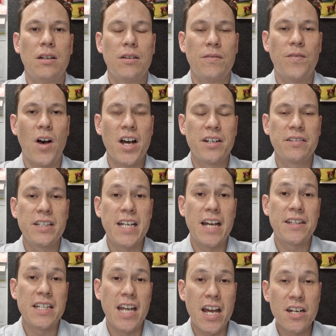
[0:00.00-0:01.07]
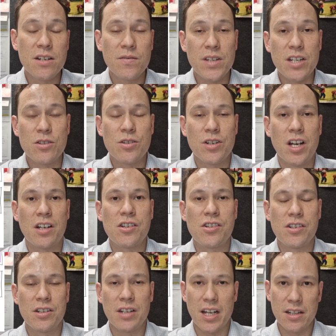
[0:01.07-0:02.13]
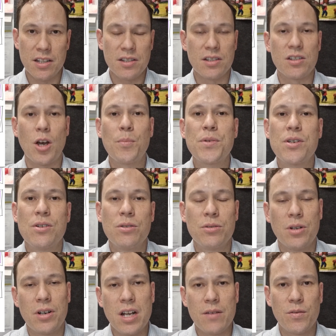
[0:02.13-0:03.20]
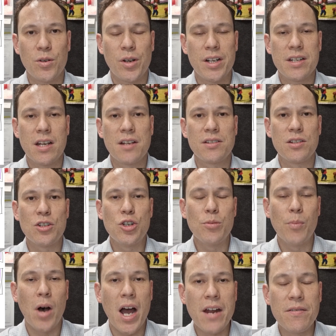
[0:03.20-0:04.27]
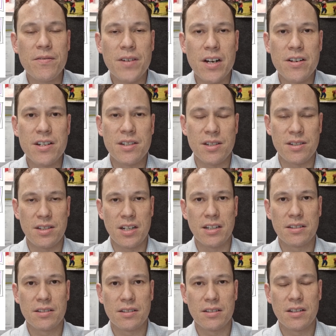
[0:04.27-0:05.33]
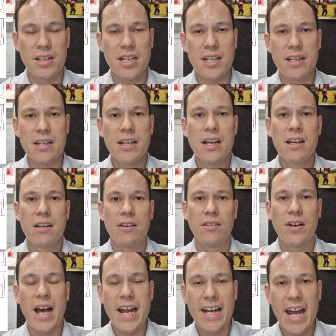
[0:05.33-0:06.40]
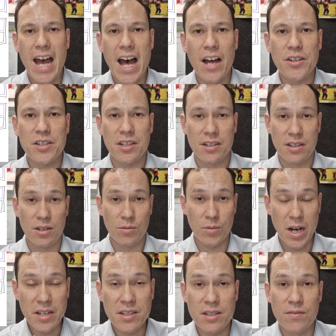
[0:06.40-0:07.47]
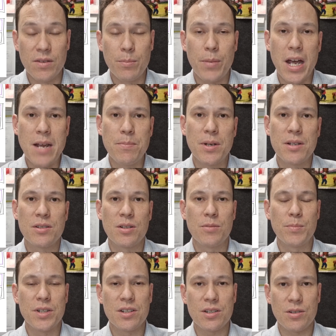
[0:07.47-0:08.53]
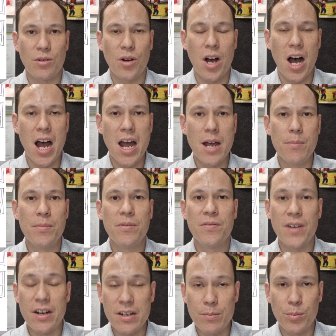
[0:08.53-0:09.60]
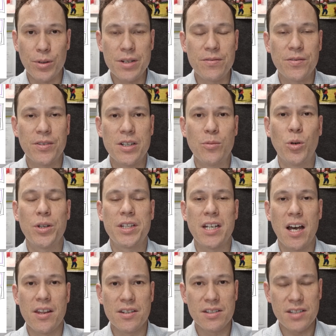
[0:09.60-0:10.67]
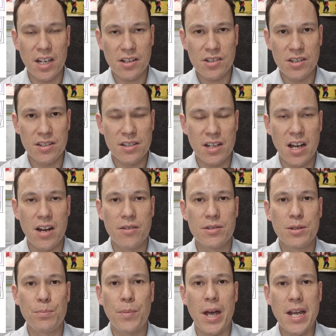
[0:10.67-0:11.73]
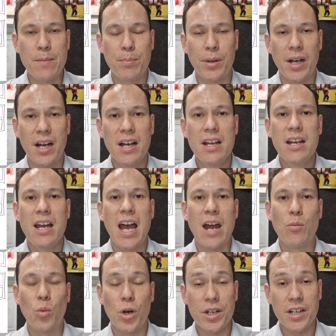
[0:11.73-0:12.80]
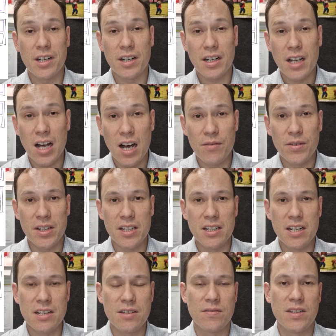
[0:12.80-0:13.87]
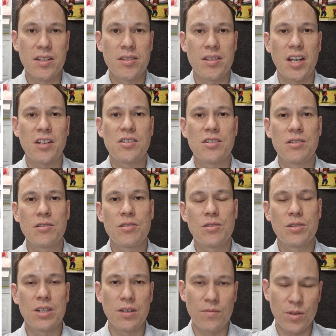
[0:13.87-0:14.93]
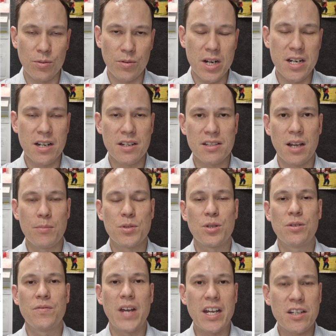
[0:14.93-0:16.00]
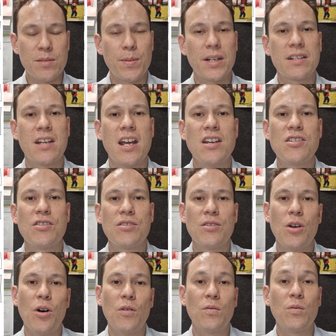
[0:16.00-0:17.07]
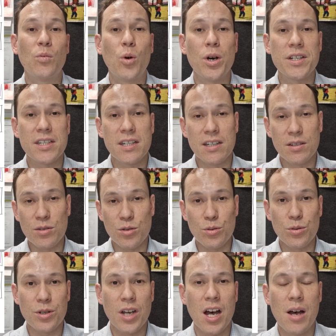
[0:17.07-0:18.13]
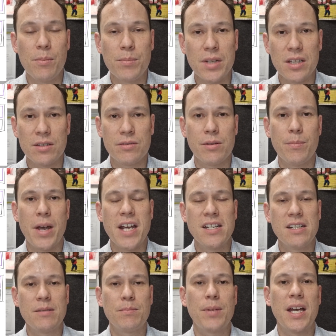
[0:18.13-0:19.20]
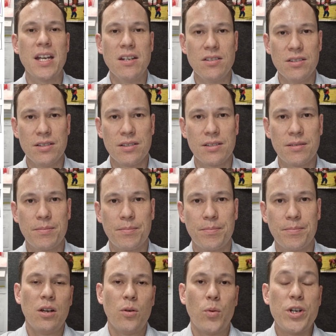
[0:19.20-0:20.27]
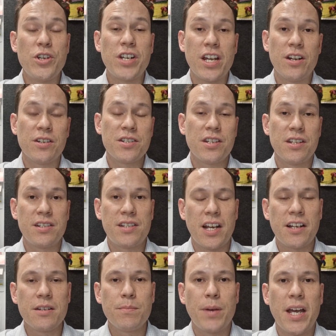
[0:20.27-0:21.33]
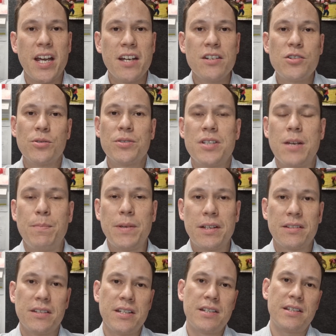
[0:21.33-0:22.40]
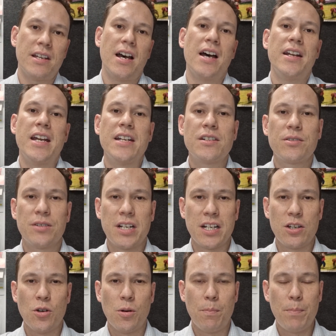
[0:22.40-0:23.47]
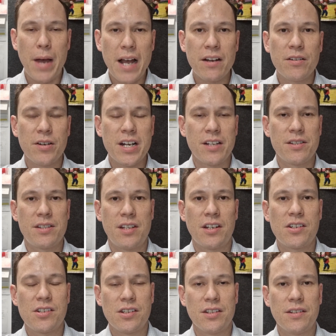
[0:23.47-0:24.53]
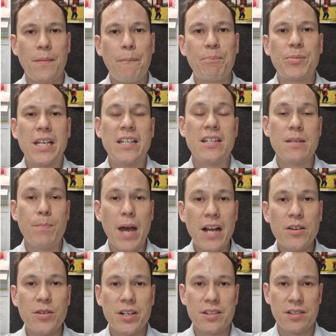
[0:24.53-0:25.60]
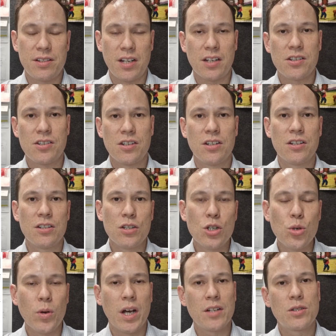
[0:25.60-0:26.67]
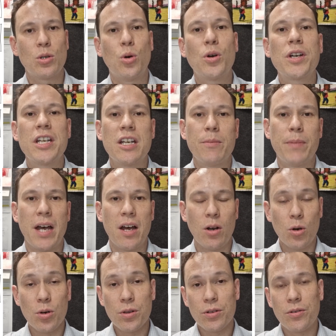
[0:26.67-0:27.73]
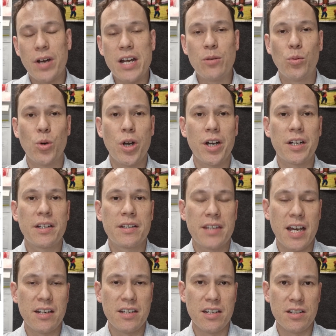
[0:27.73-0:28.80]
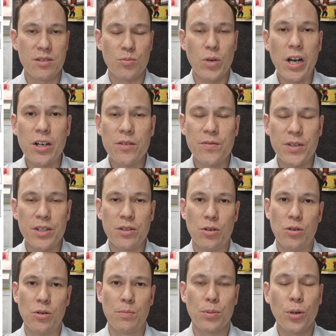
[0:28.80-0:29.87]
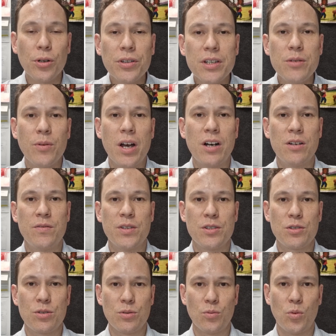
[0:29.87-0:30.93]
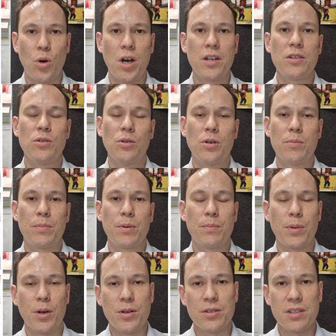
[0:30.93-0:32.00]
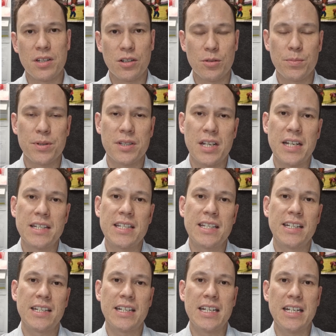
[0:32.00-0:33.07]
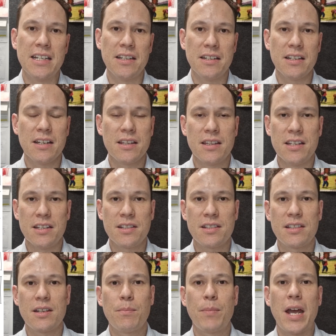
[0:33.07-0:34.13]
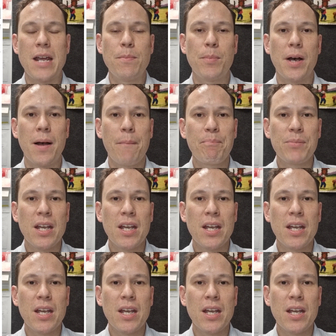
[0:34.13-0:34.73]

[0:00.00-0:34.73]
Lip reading: Finally, at the end of the introduction, and this is optional, not everyone does it, you might very succinctly lay out the rest of the paper. So describe very briefly what the other sections are in the paper and what you're going to cover in each of these sections to give the reader some sort of expectation of what is to come in the remaining pages. When you get onto the second page, you'll typically start entering your background section. In the background section, you are talking about all the great work that is relevant or broadly relevant to what you're proposing or presenting in this paper.